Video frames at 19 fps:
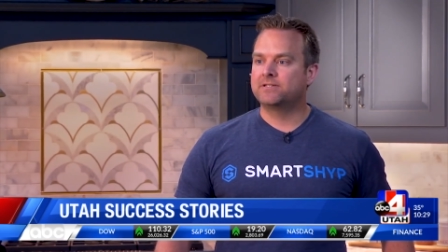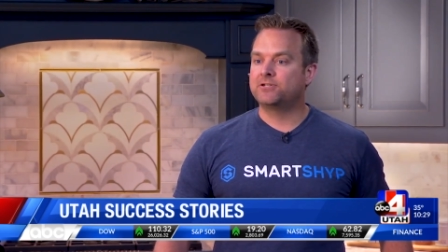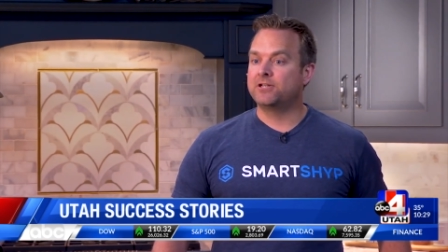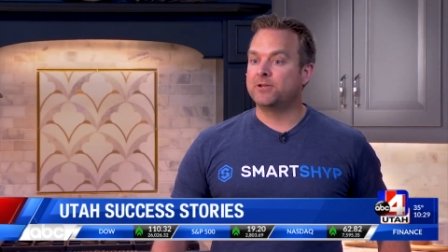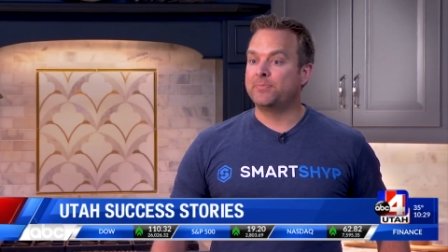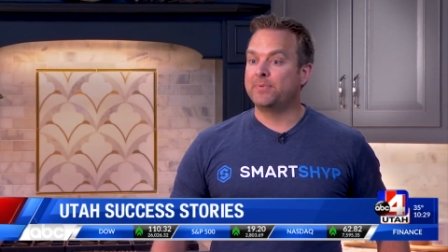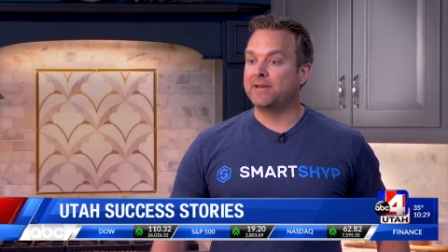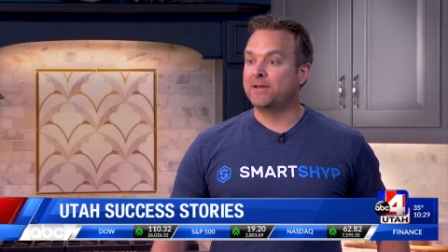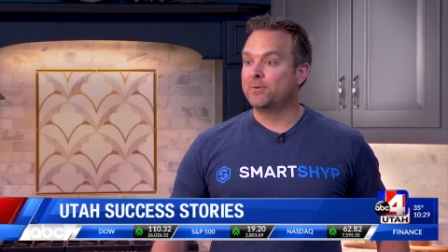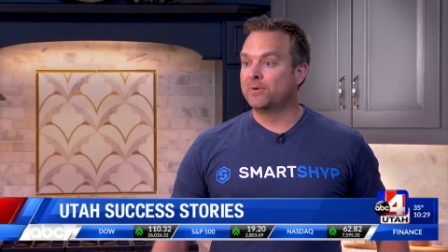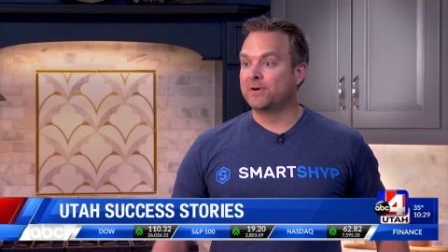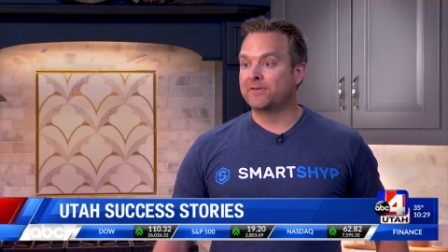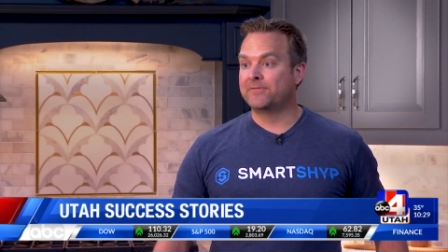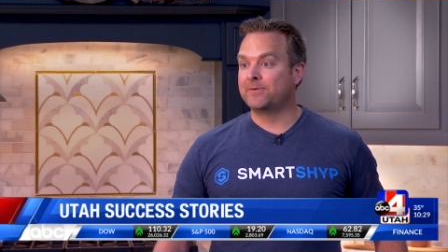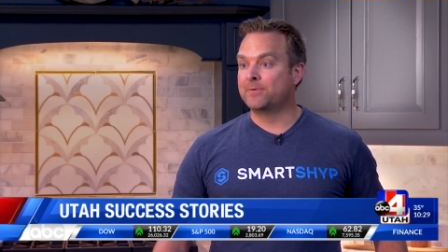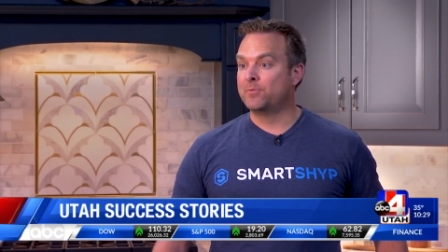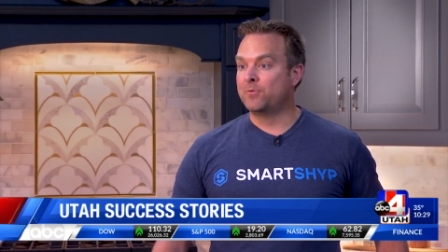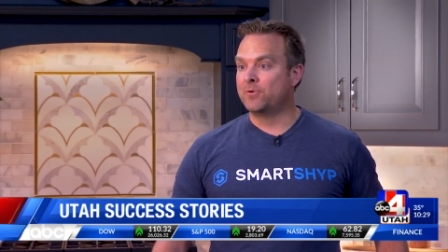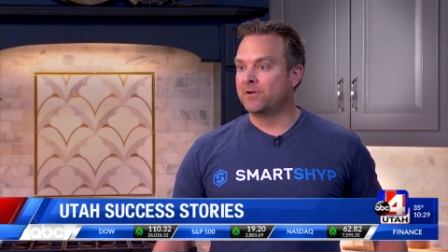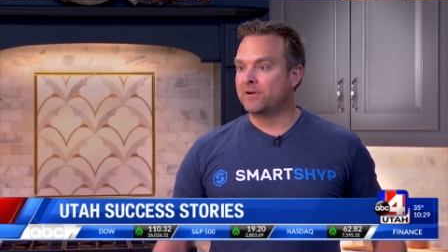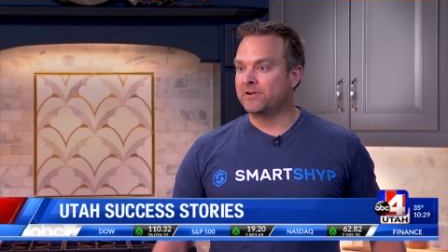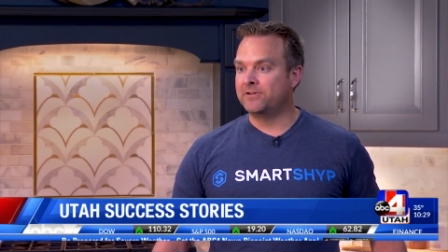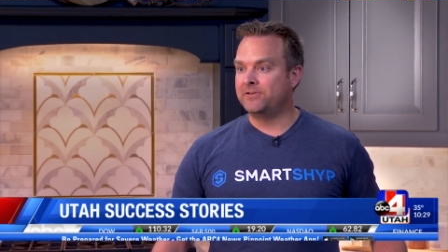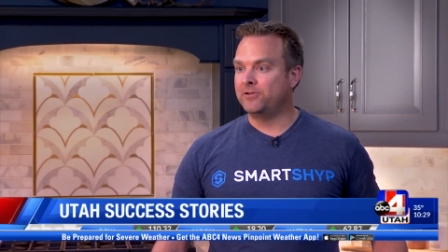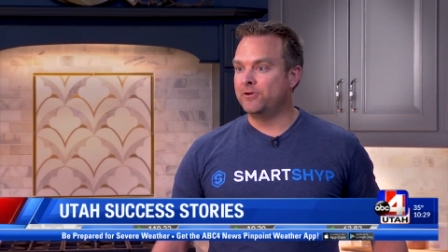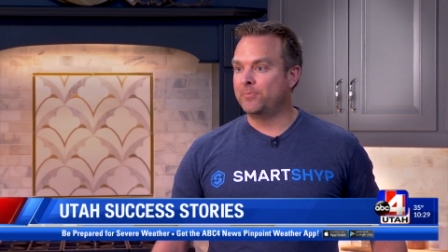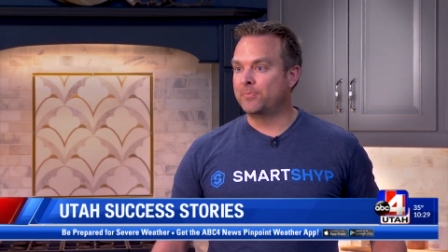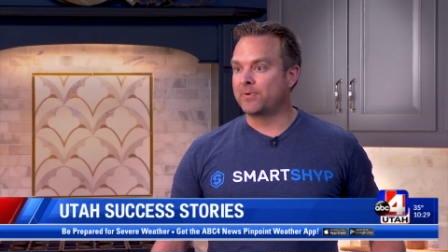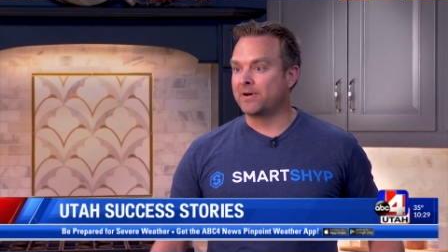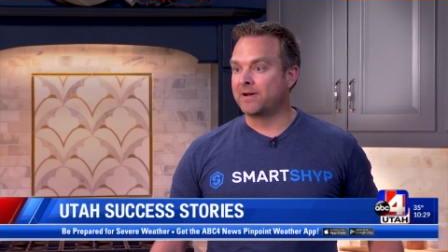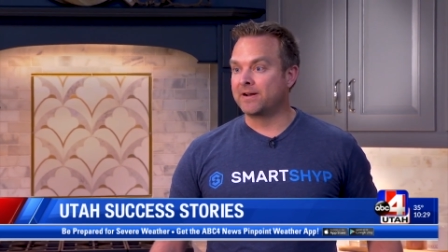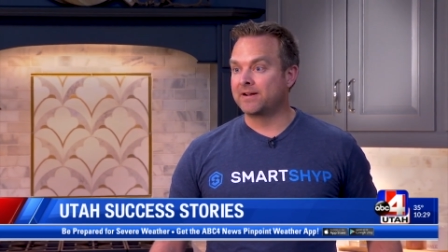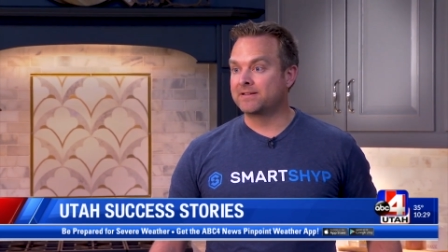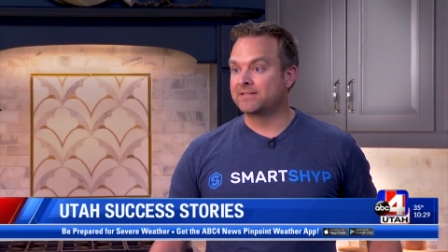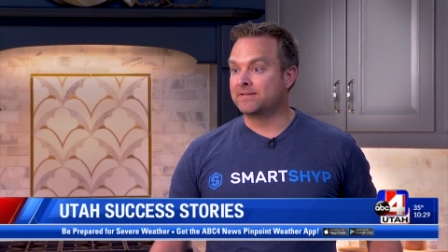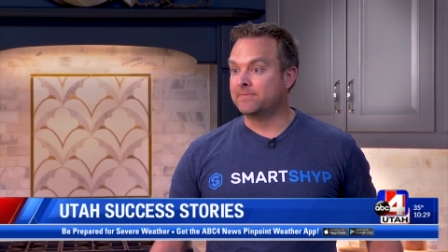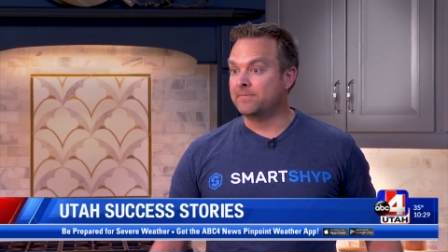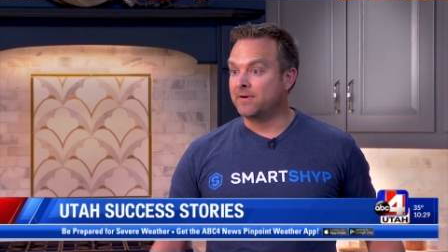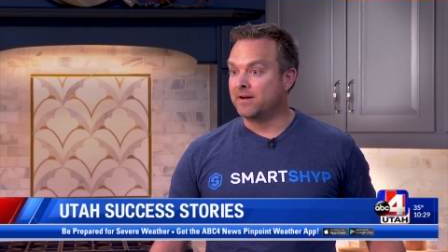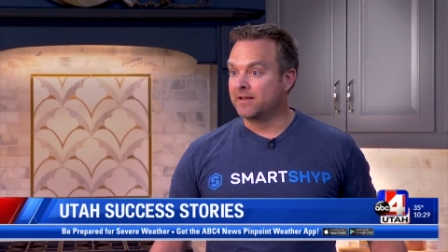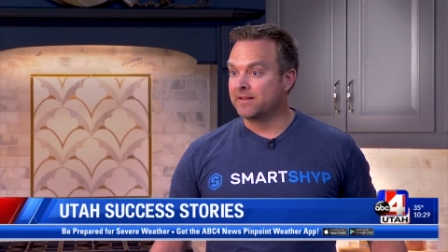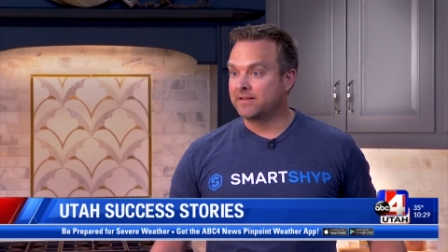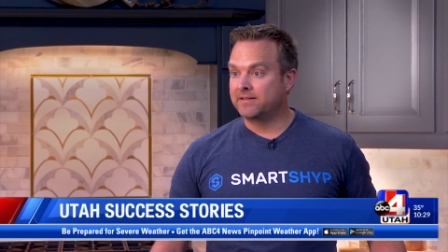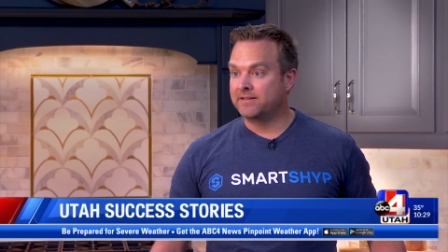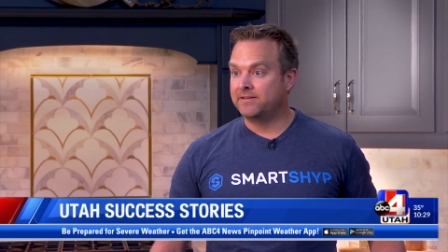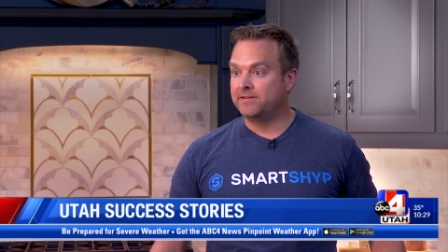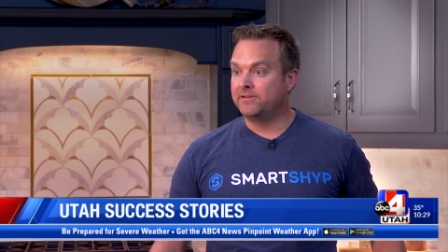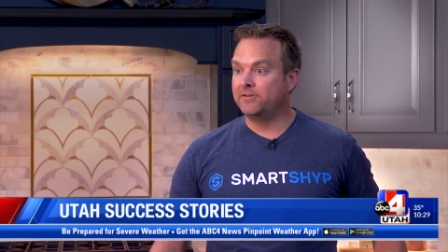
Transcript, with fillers: ship anywhere from one or two products a month